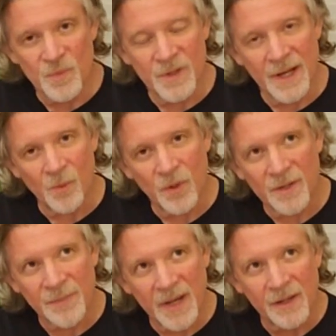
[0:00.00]
Now, what
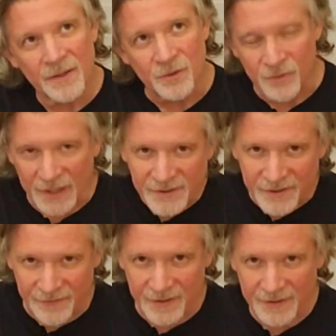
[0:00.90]
about the
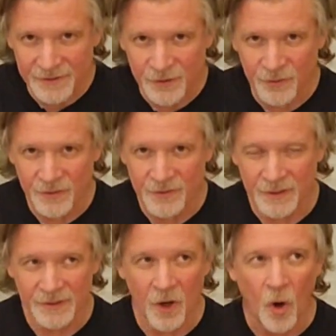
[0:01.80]
rest of it? So
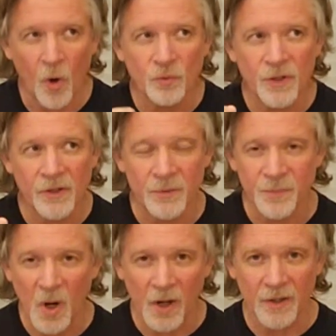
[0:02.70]
there's a whole nother
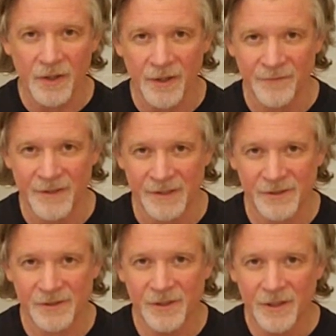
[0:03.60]
part of
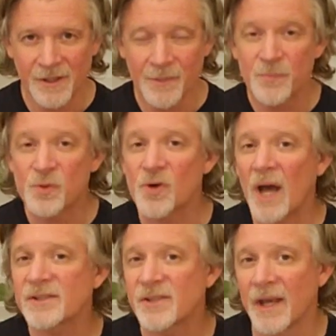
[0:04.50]
this
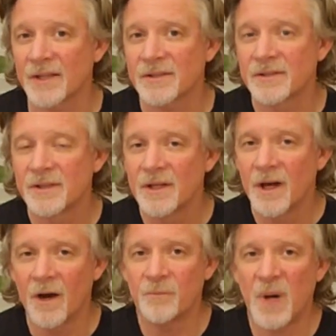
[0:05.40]
process
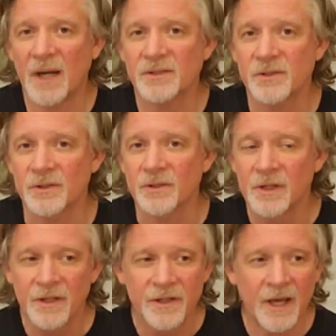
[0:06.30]
of posture
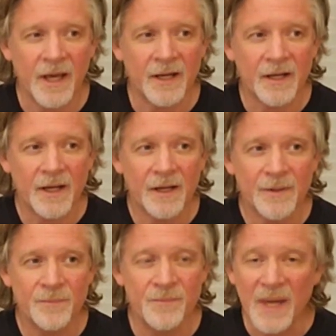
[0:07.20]
that
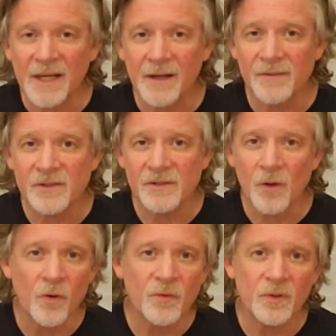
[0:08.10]
many of us
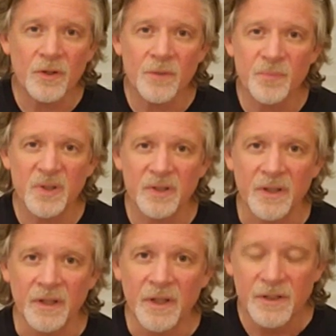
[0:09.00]
just overlook
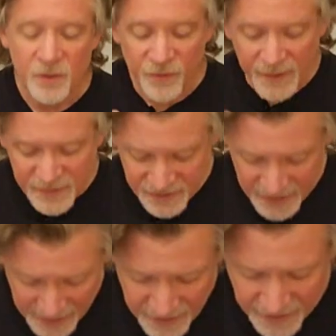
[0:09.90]
completely. So if I'm
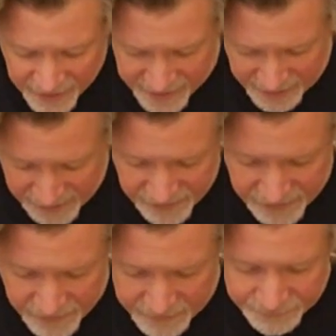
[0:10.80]
standing like
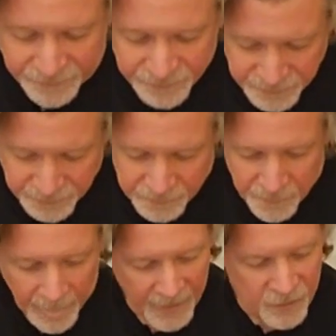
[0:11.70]
this,
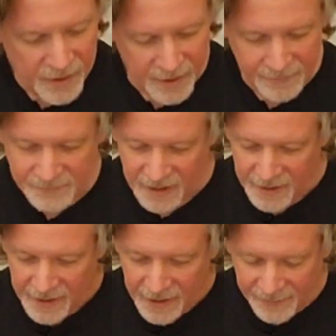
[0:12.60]
here I am,
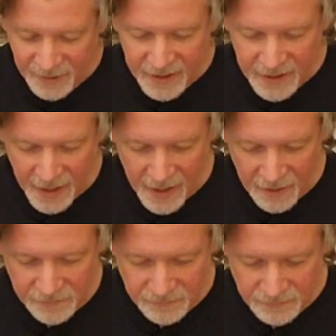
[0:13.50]
I'm looking
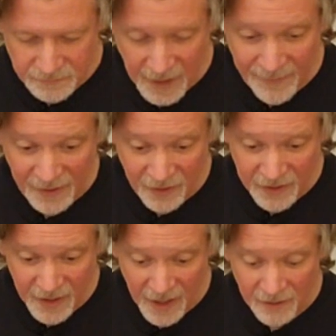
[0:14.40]
out. Am I
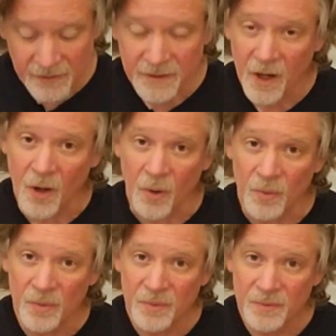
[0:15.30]
looking out?
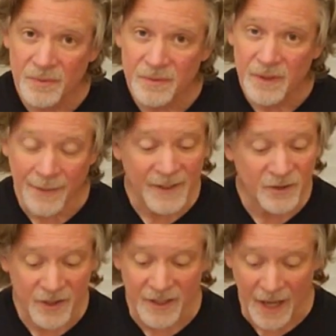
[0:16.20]
No. I'm not
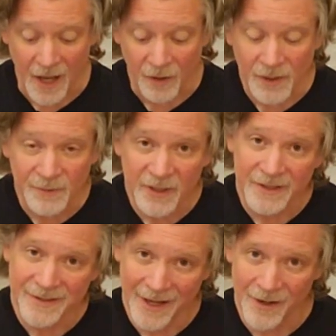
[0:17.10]
looking out, I'm
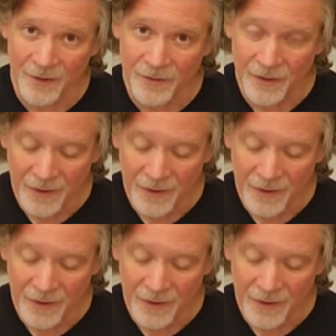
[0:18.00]
looking down.